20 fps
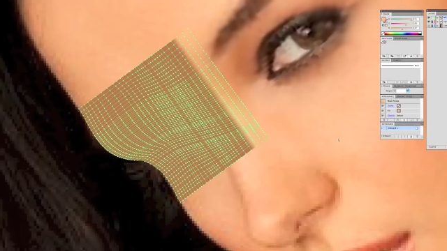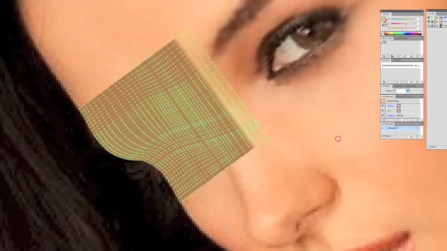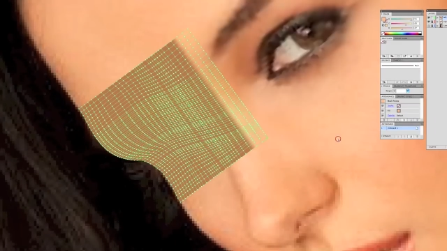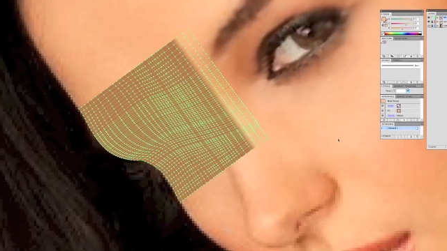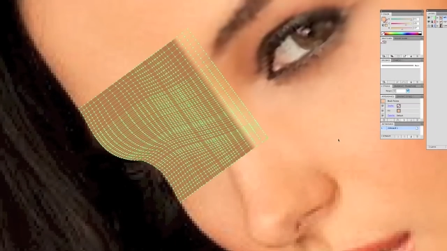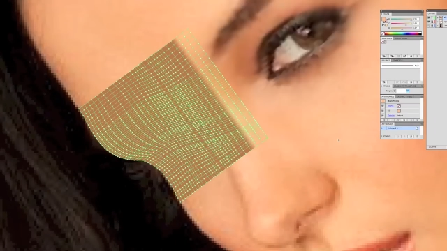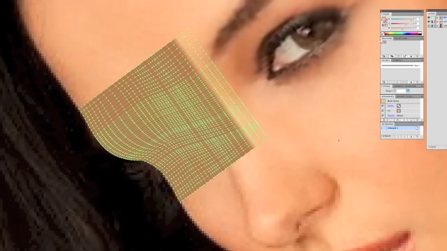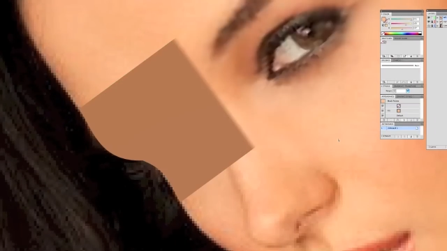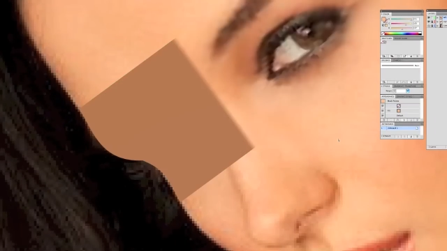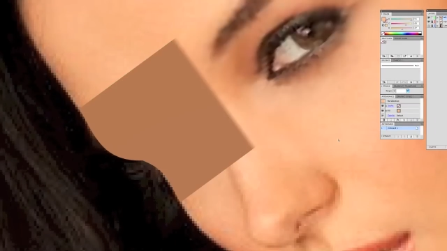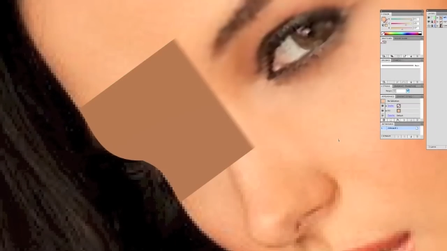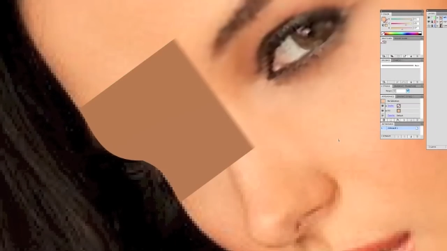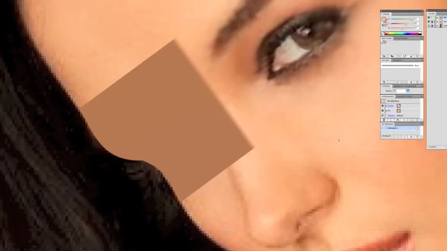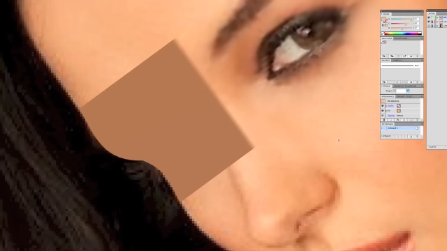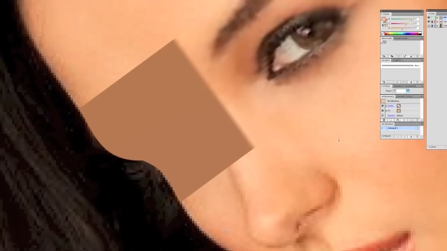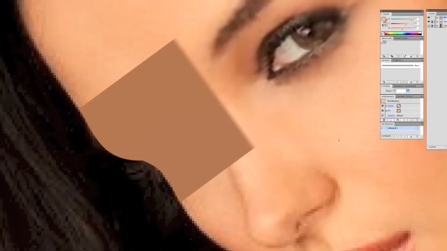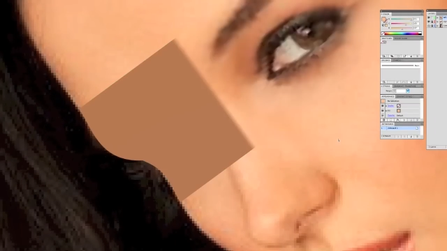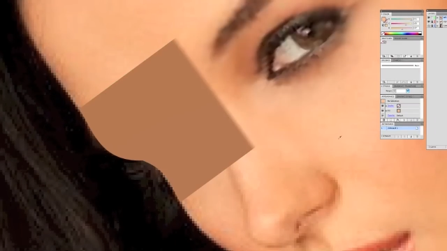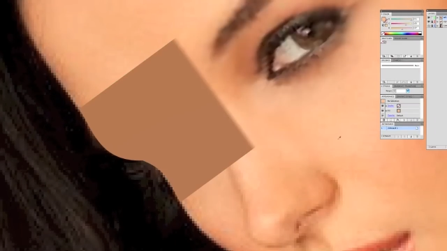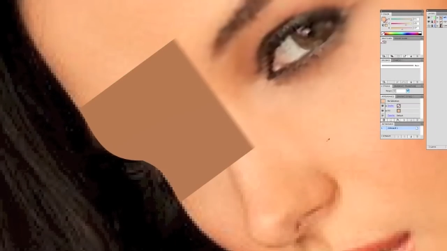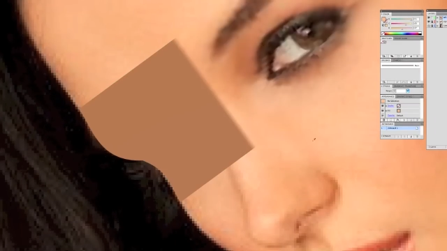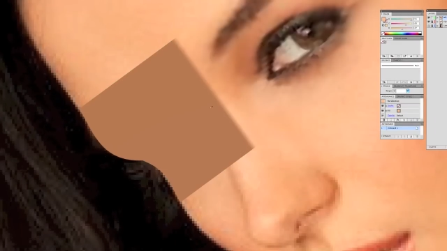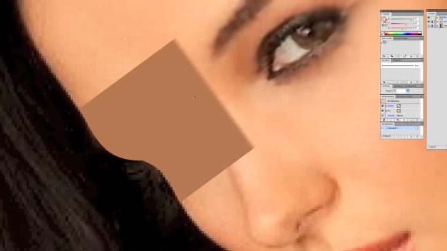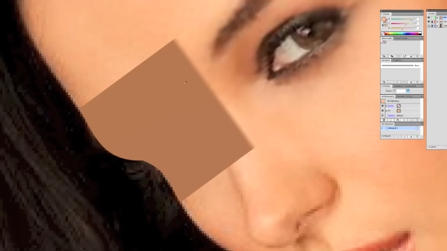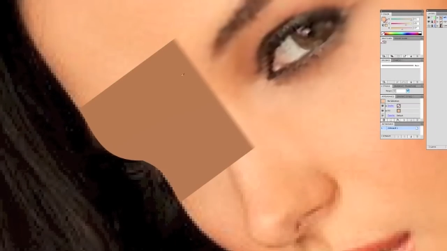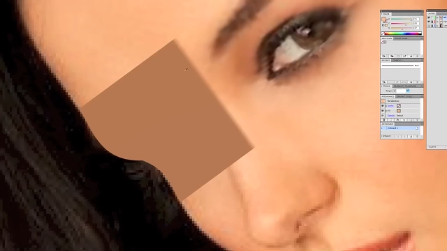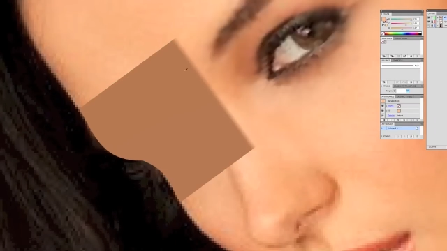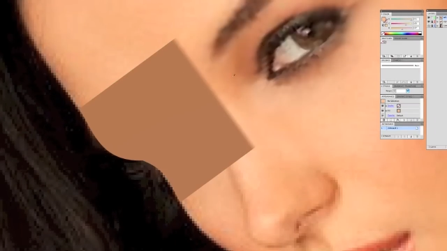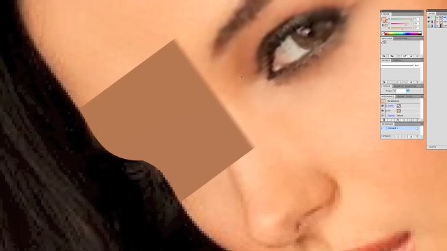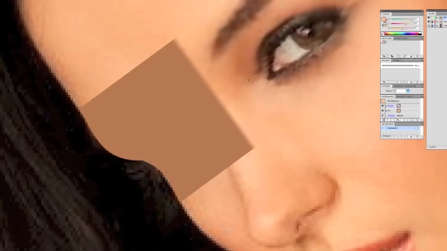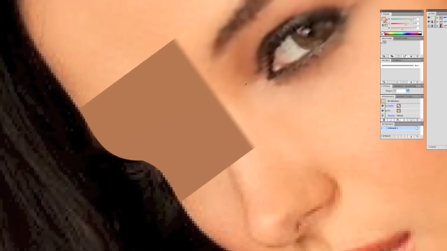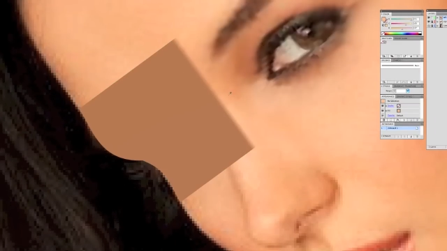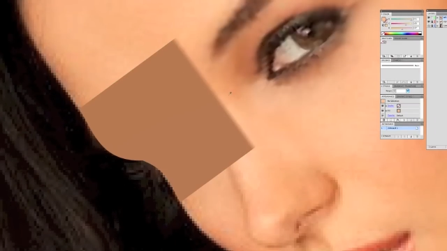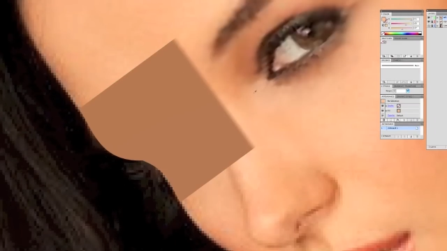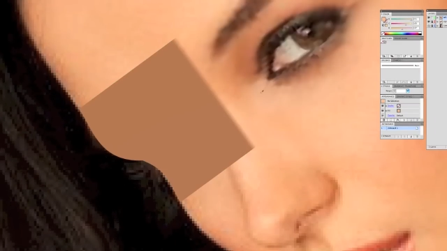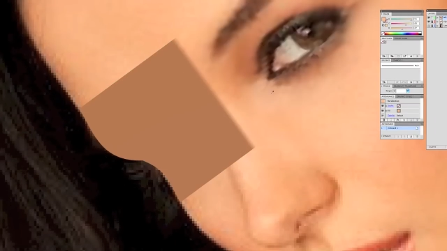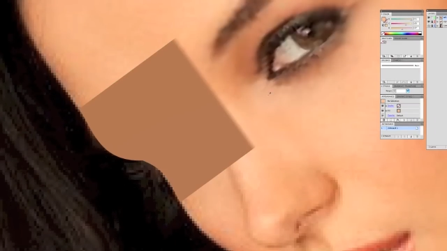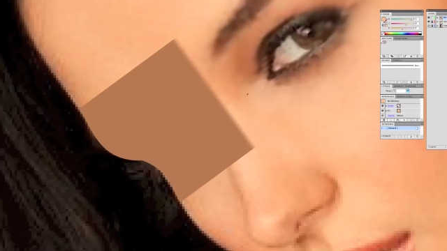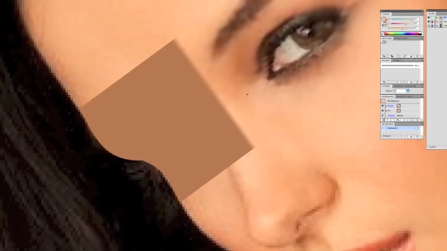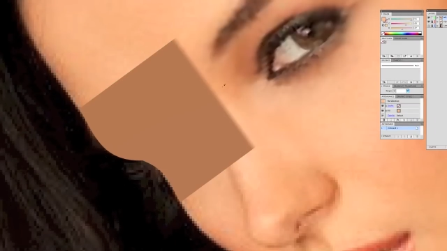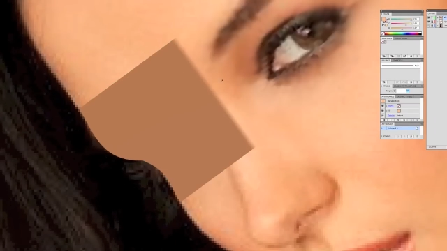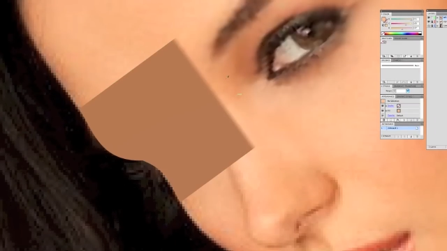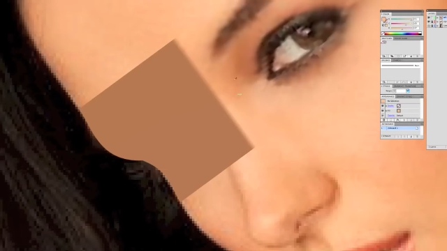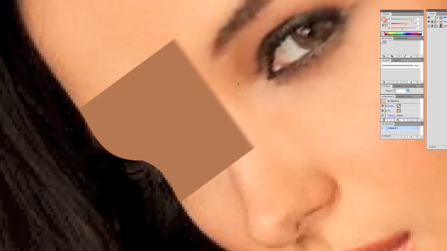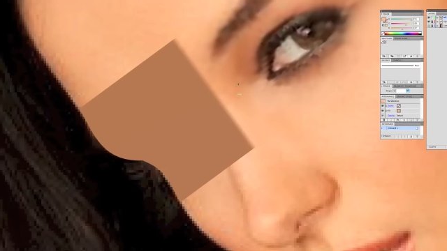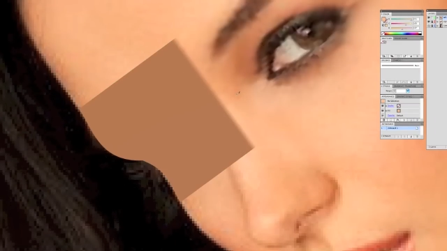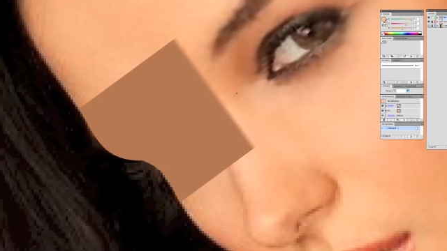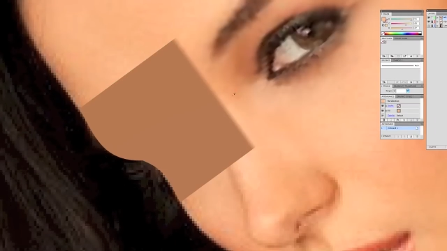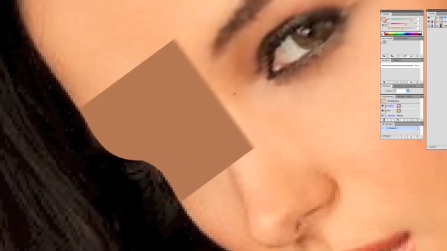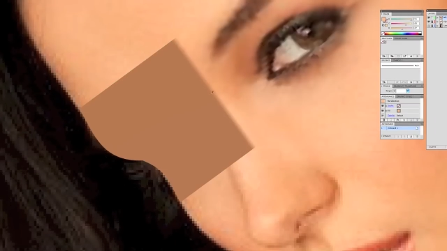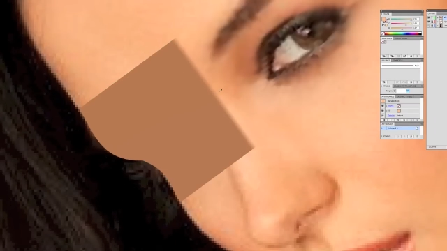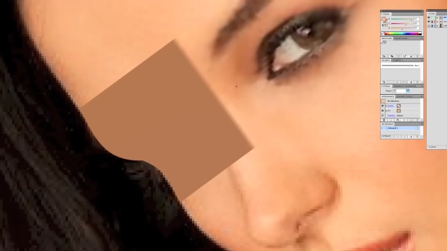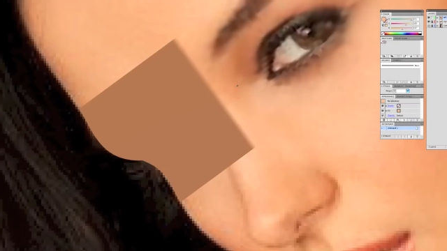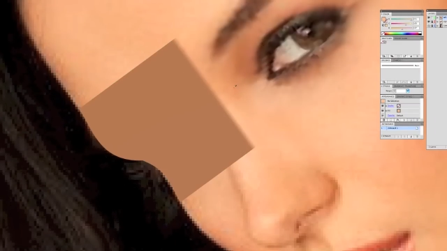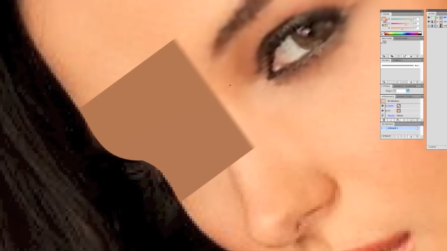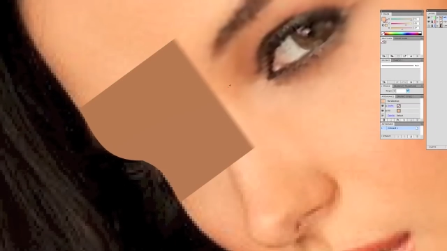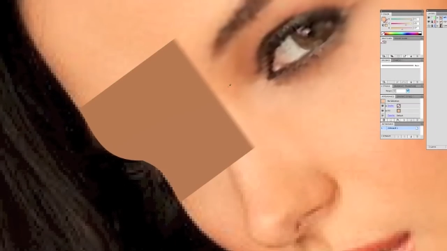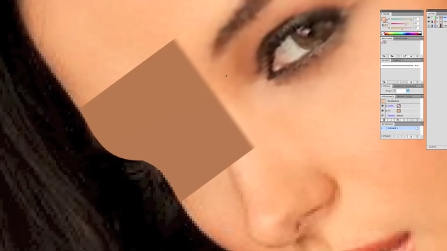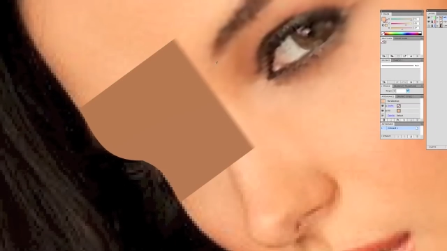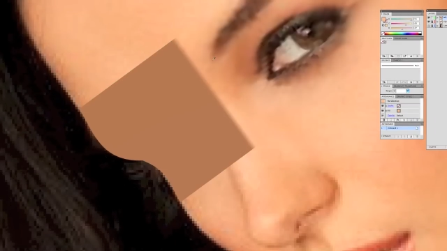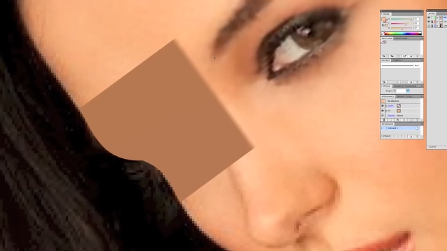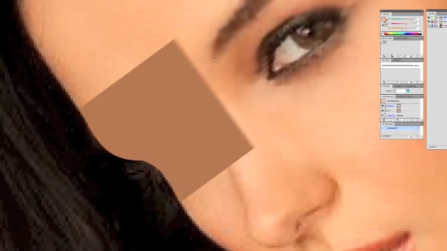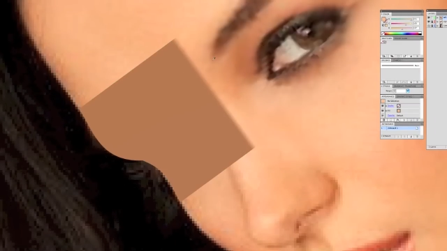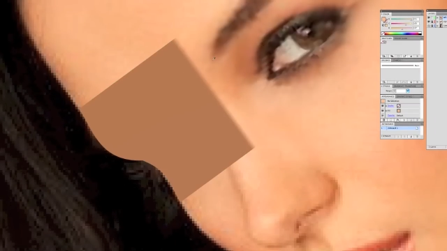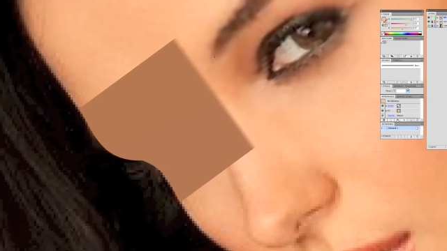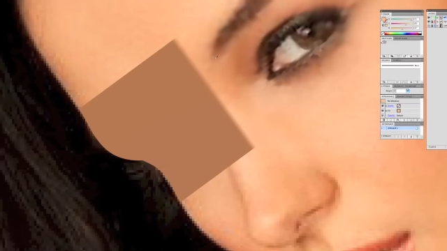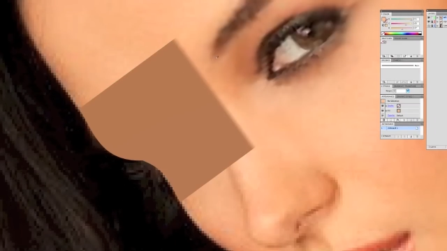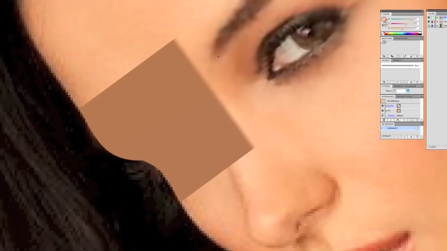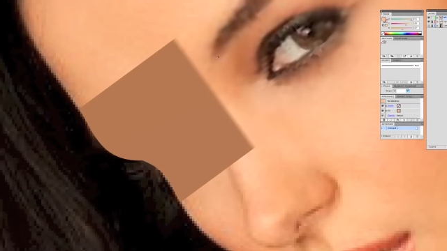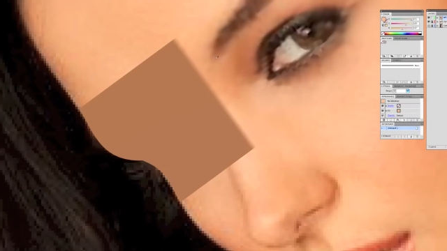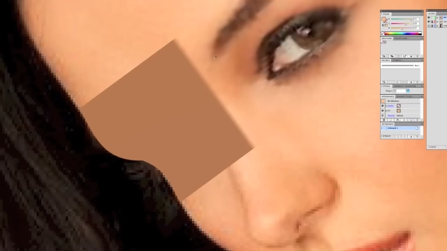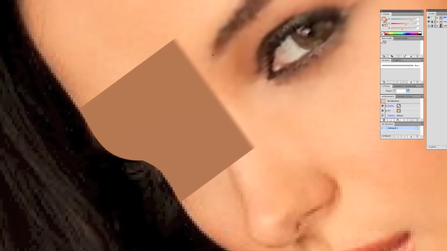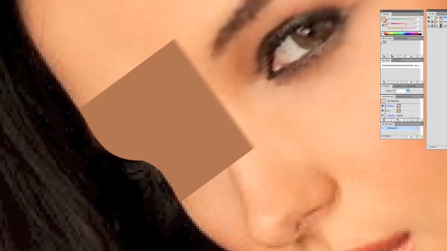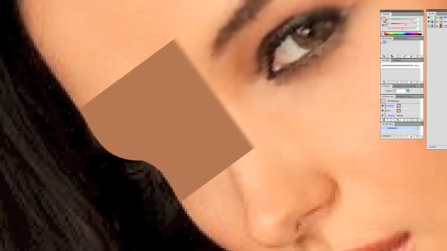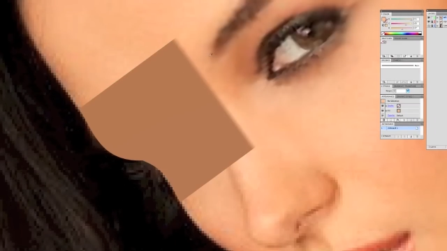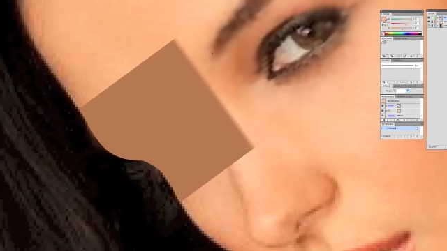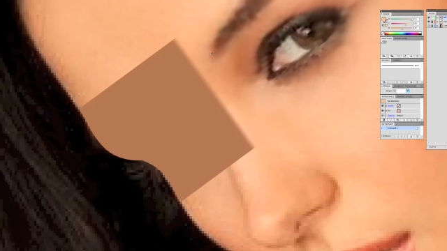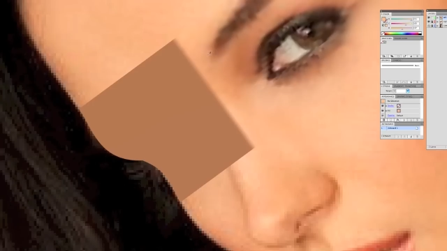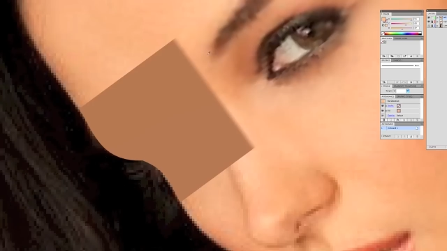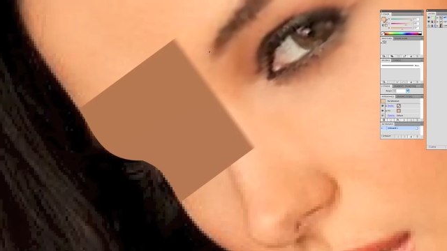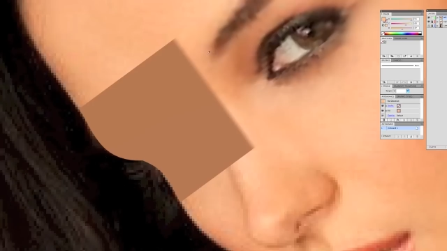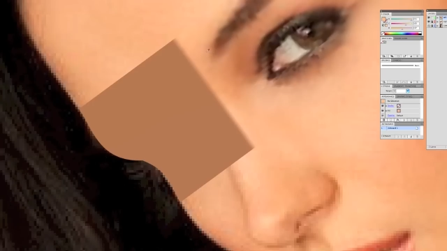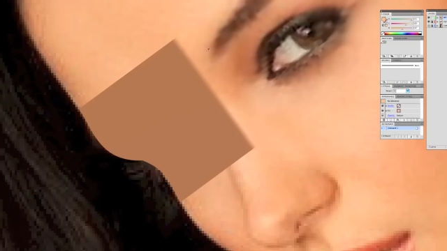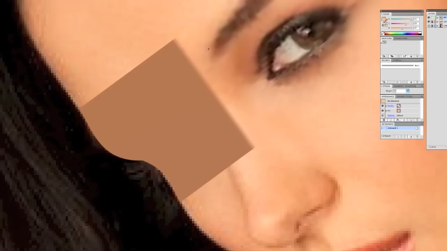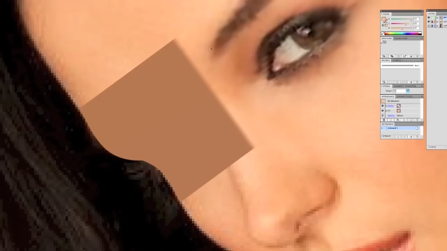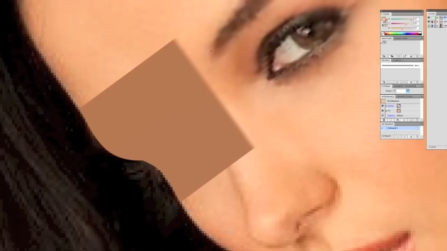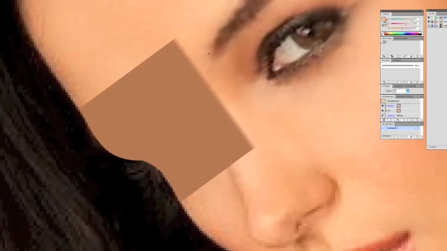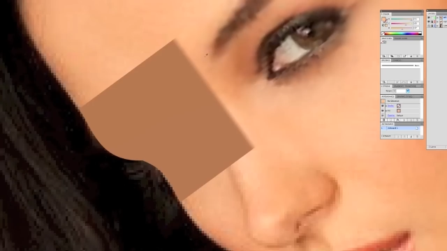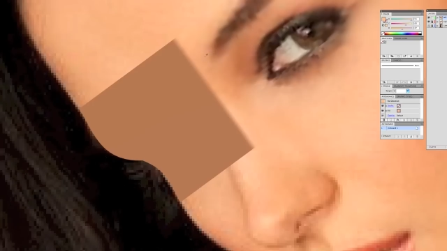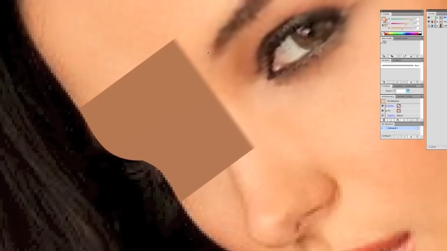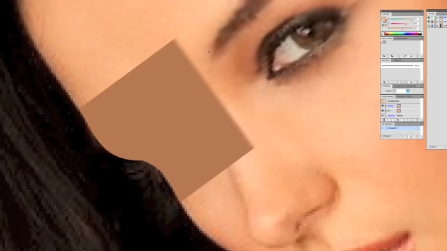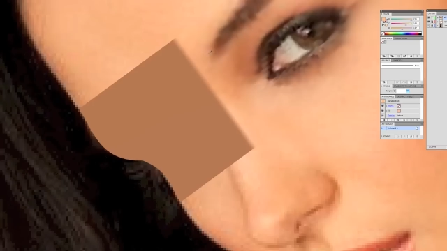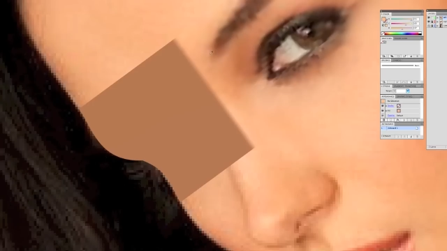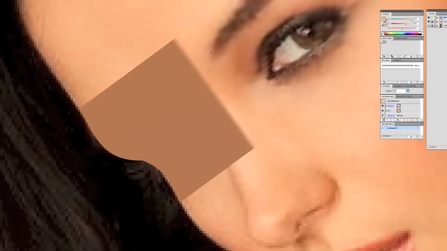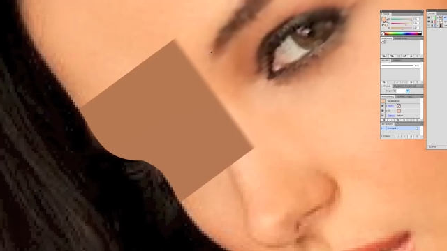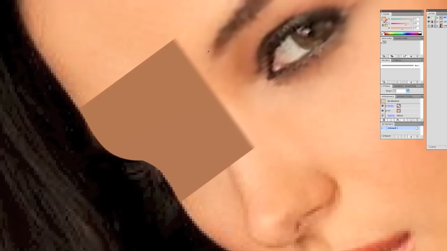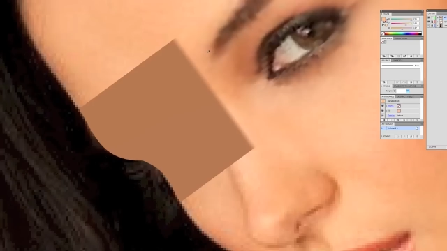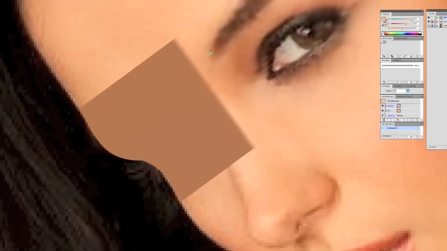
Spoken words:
[unreadable: no face in view]